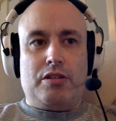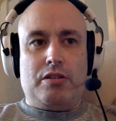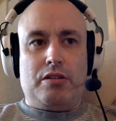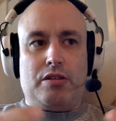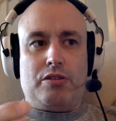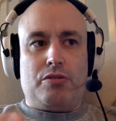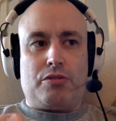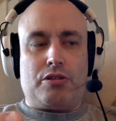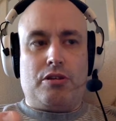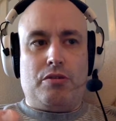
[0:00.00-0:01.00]
you could
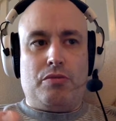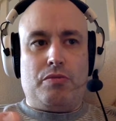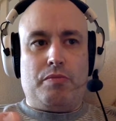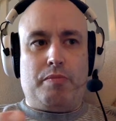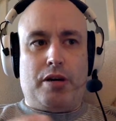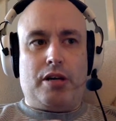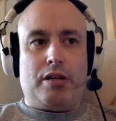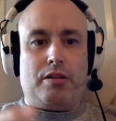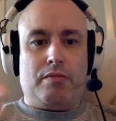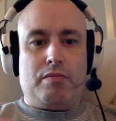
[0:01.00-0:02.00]
also
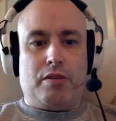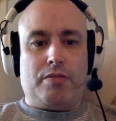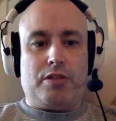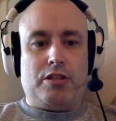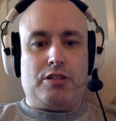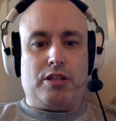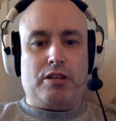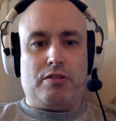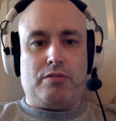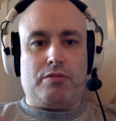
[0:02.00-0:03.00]
buy obviously
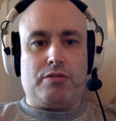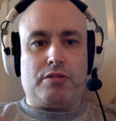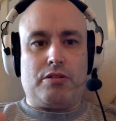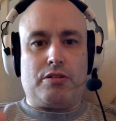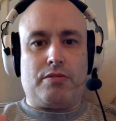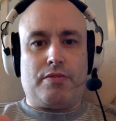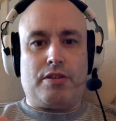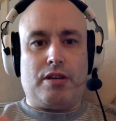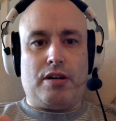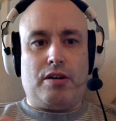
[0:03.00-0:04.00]
singles and stuff like
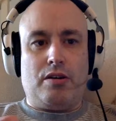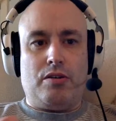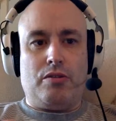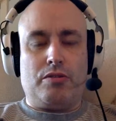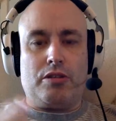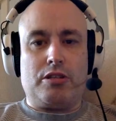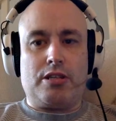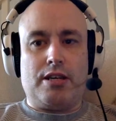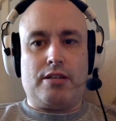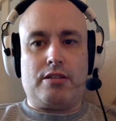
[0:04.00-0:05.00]
that on
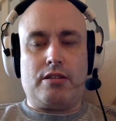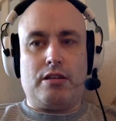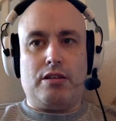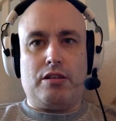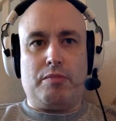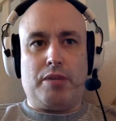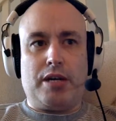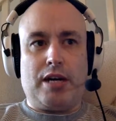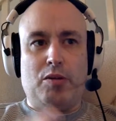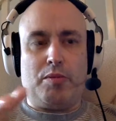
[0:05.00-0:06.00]
cassettes, and you could buy
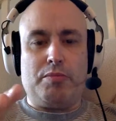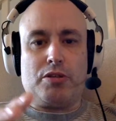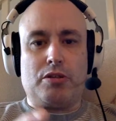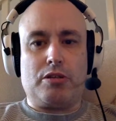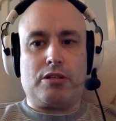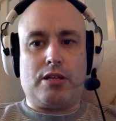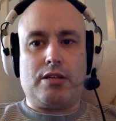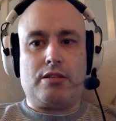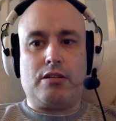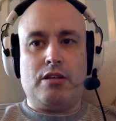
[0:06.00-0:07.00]
albums on
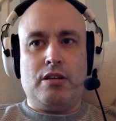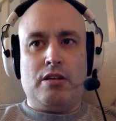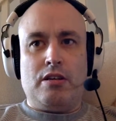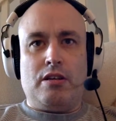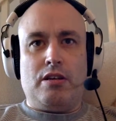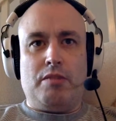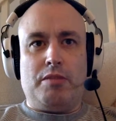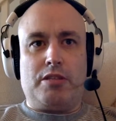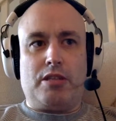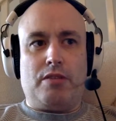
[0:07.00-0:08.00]
cassettes,
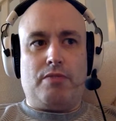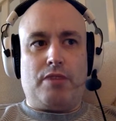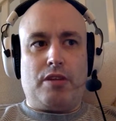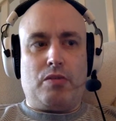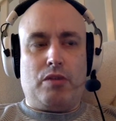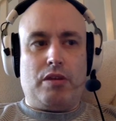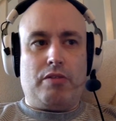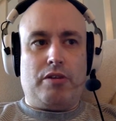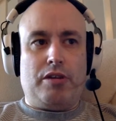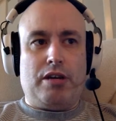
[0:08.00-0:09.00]
instead of like where you
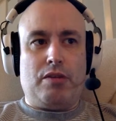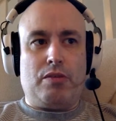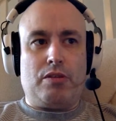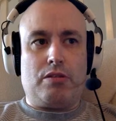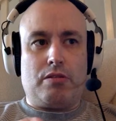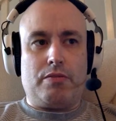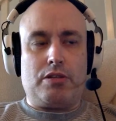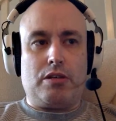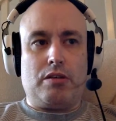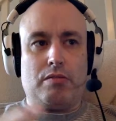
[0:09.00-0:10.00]
got now with
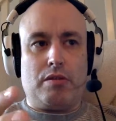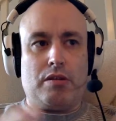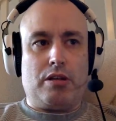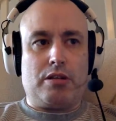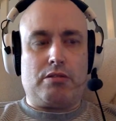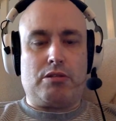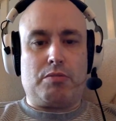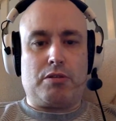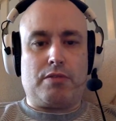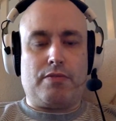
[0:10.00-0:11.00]
obviously you like
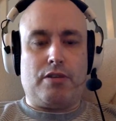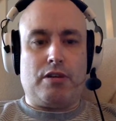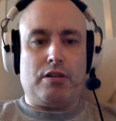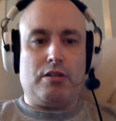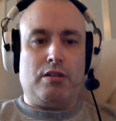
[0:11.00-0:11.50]
Spotify and